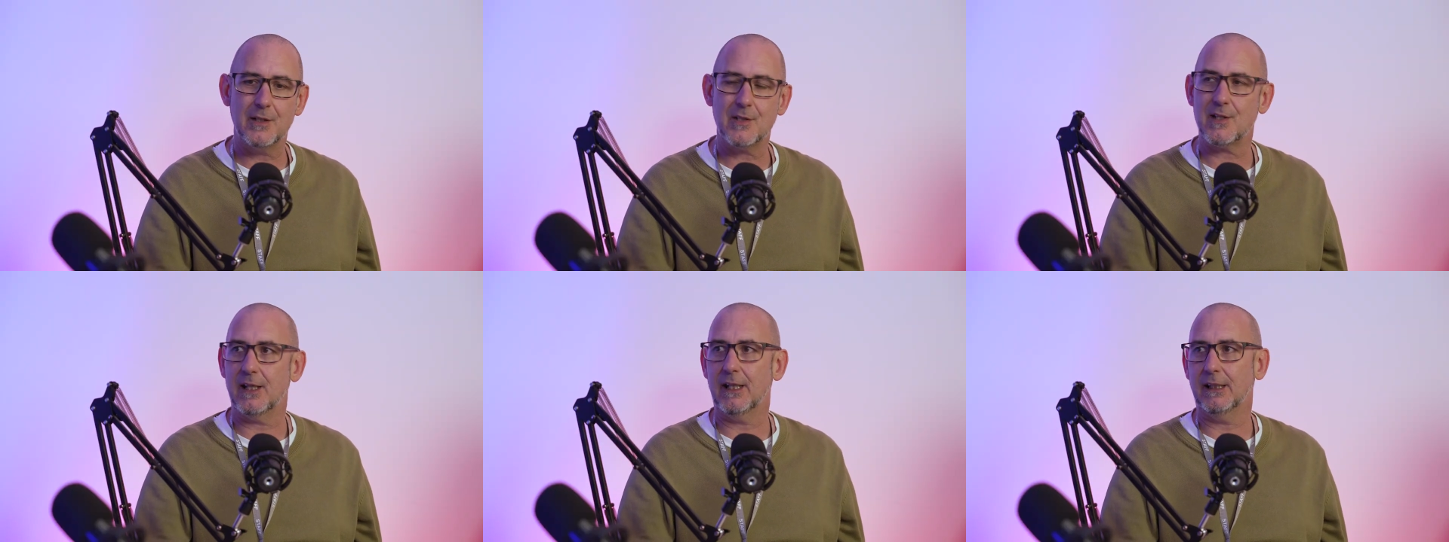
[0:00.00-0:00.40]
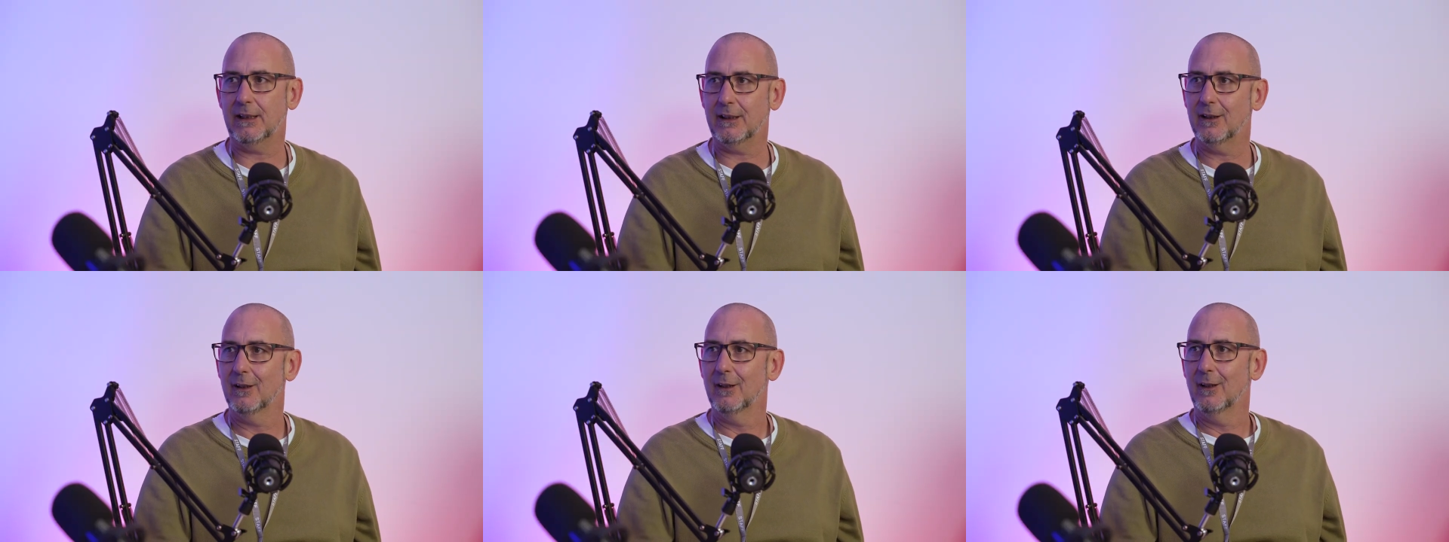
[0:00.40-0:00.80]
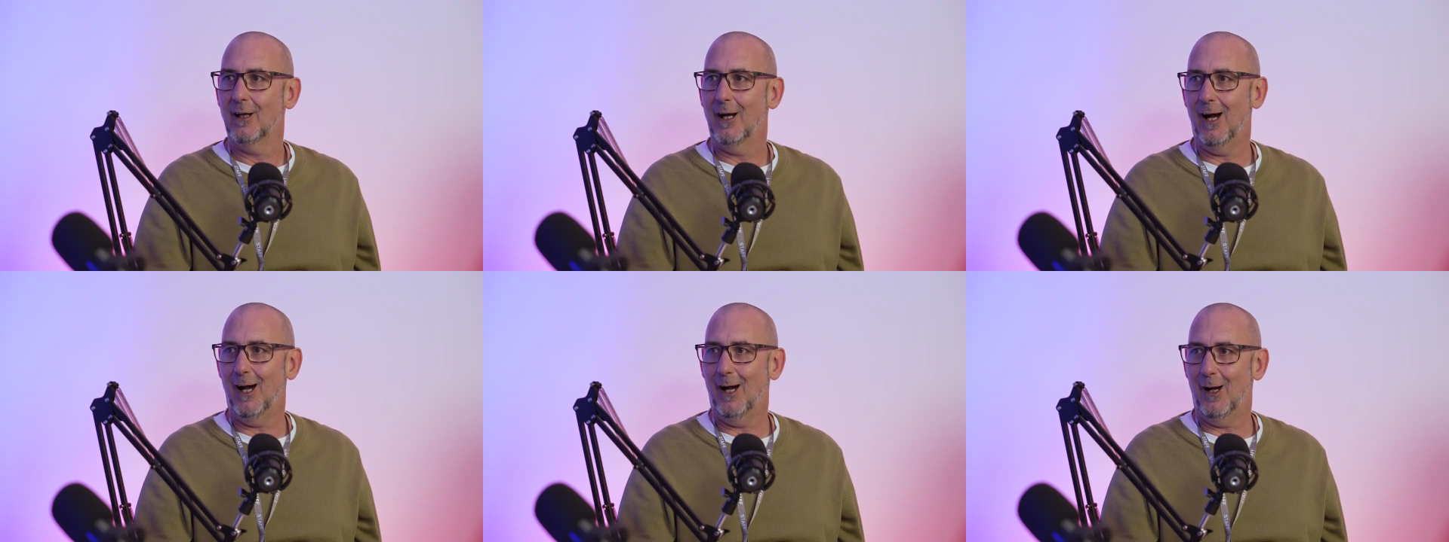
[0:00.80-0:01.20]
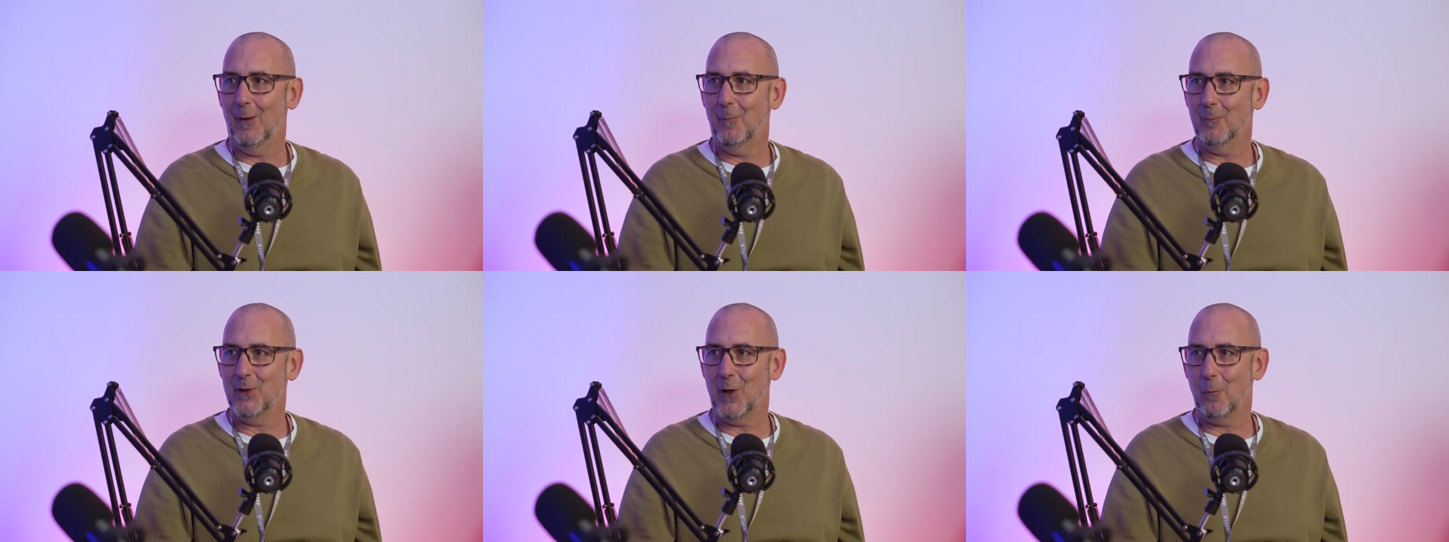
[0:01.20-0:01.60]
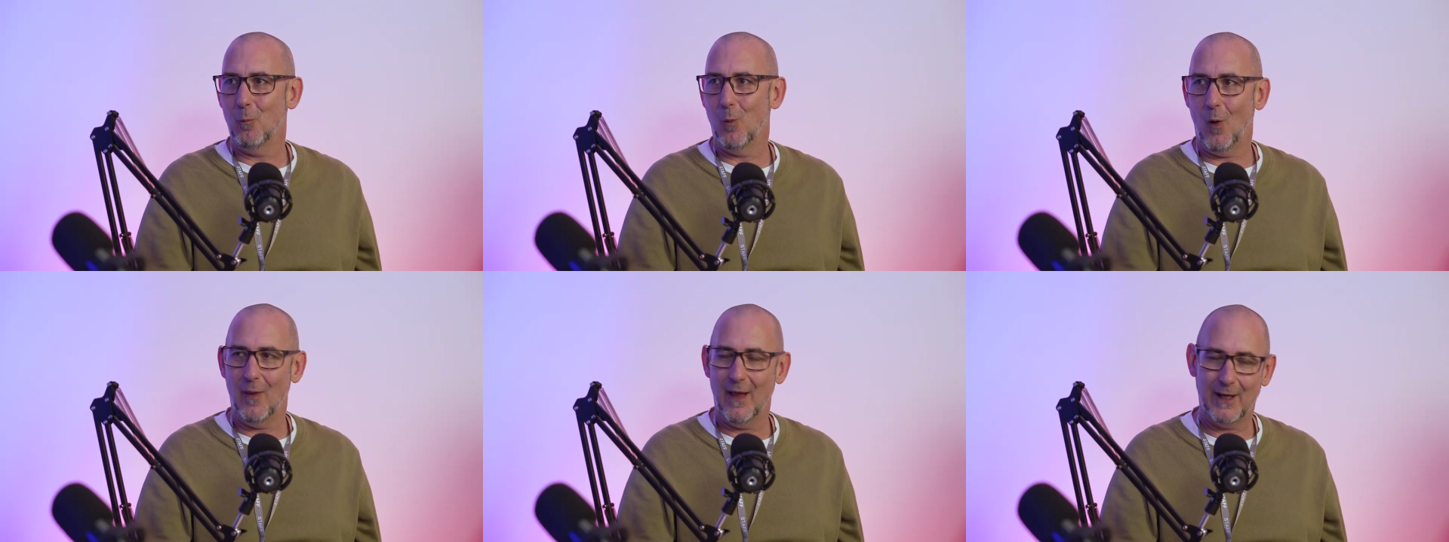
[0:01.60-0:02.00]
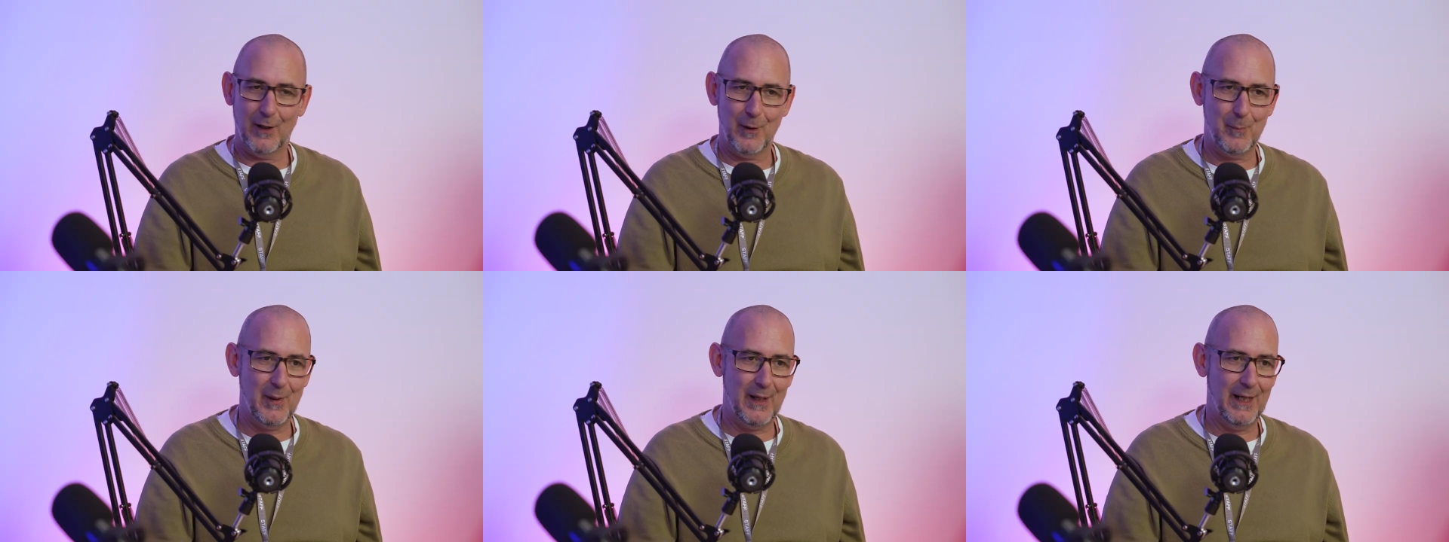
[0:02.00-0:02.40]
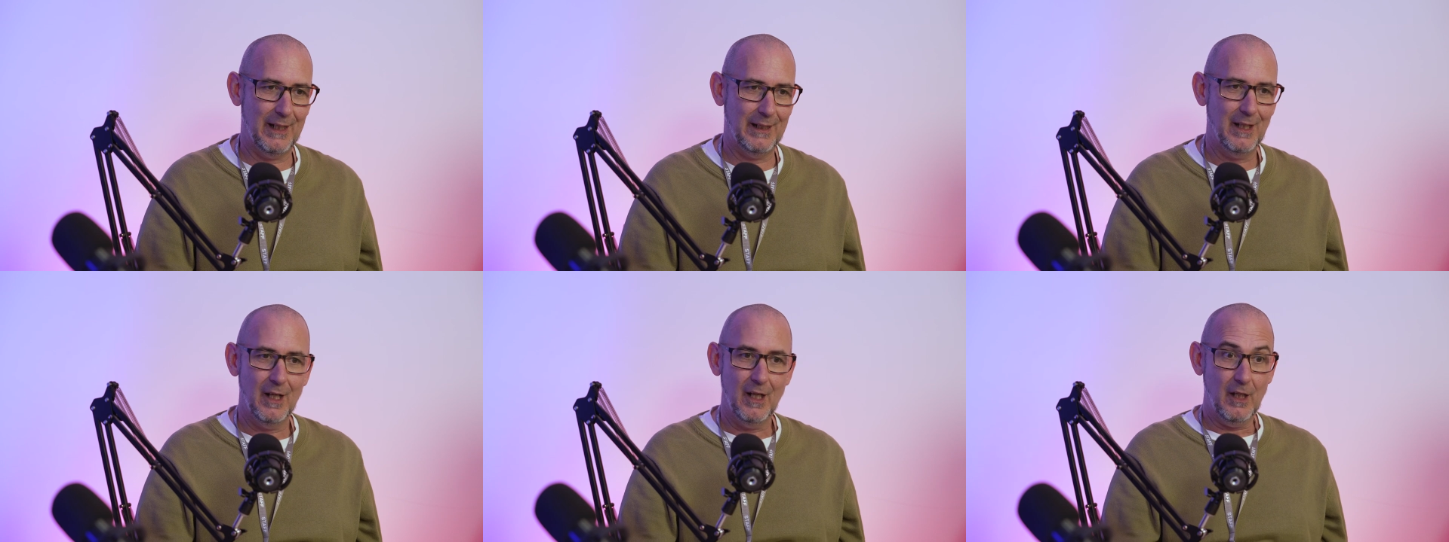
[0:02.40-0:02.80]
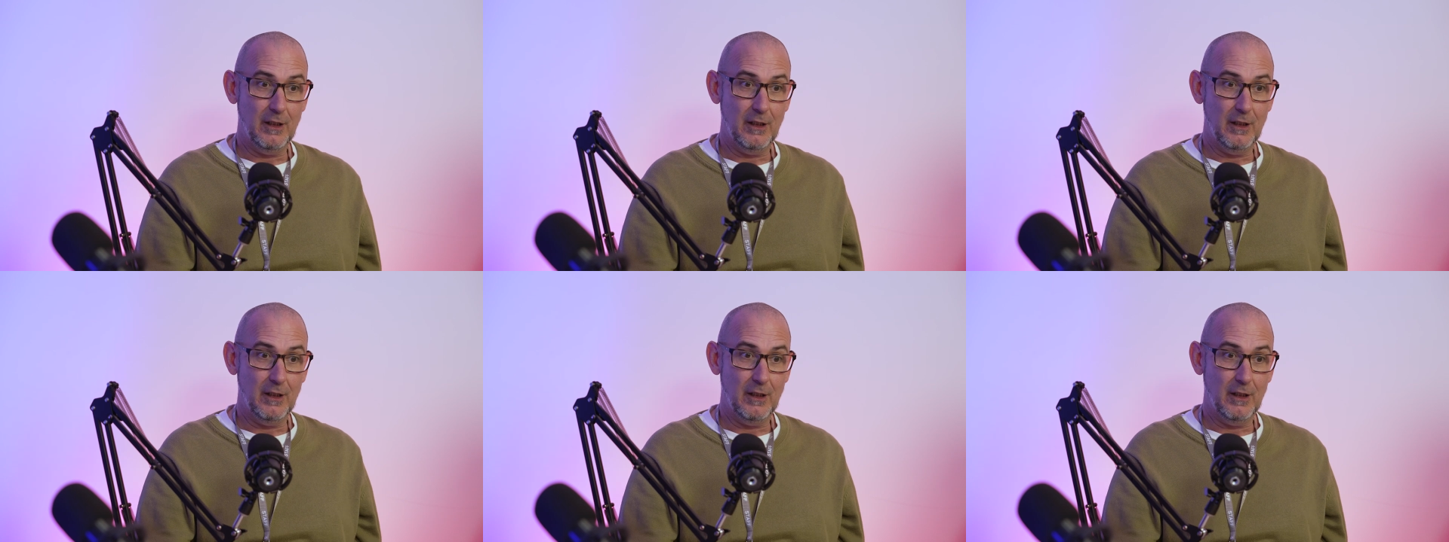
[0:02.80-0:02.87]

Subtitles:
see, you know, what they're going to be.